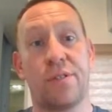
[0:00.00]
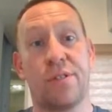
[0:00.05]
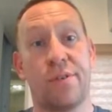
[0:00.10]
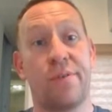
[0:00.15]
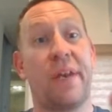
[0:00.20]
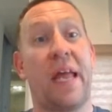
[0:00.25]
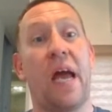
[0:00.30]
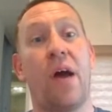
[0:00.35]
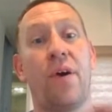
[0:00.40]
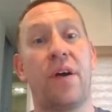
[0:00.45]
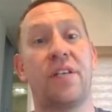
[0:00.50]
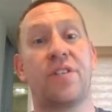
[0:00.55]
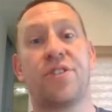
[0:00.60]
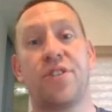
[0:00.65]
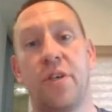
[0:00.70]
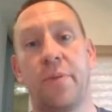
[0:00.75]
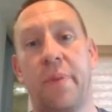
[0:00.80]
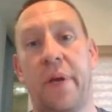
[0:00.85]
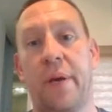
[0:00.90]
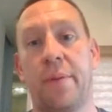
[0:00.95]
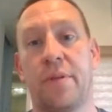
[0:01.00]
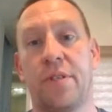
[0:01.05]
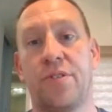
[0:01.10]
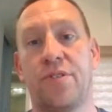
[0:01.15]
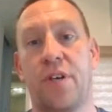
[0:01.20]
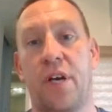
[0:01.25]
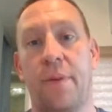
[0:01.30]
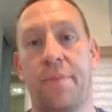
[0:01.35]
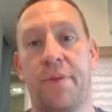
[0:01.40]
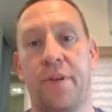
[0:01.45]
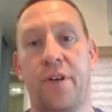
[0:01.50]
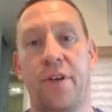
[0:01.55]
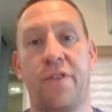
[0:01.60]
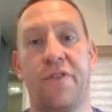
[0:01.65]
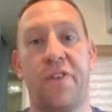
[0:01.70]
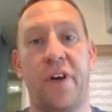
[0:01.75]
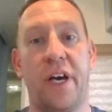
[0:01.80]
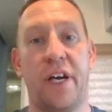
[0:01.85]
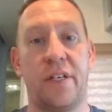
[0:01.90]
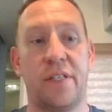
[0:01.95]
so now I should be able to drop the new
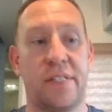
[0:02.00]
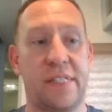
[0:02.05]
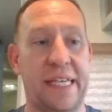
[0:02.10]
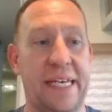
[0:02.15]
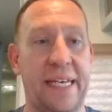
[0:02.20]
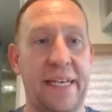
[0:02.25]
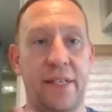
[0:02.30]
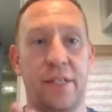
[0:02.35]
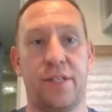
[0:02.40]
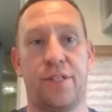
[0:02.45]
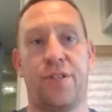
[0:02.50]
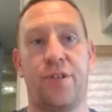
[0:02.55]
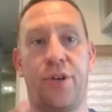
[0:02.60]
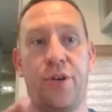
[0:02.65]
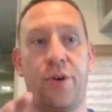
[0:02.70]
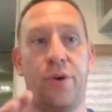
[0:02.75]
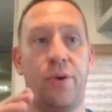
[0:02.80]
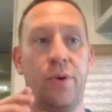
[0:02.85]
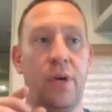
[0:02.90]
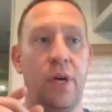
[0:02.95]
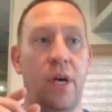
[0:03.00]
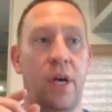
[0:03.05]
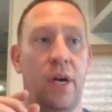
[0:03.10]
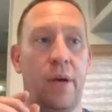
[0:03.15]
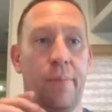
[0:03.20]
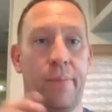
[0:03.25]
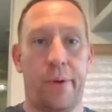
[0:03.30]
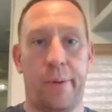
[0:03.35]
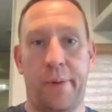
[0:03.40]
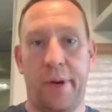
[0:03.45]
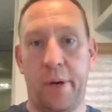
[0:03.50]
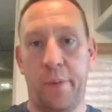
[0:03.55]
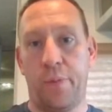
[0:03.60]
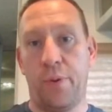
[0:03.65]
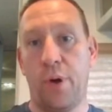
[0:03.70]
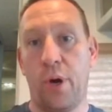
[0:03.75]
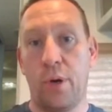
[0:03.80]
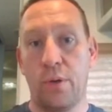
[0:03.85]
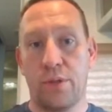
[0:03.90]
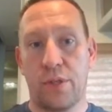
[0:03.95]
files into Premiere
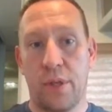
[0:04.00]
Pro.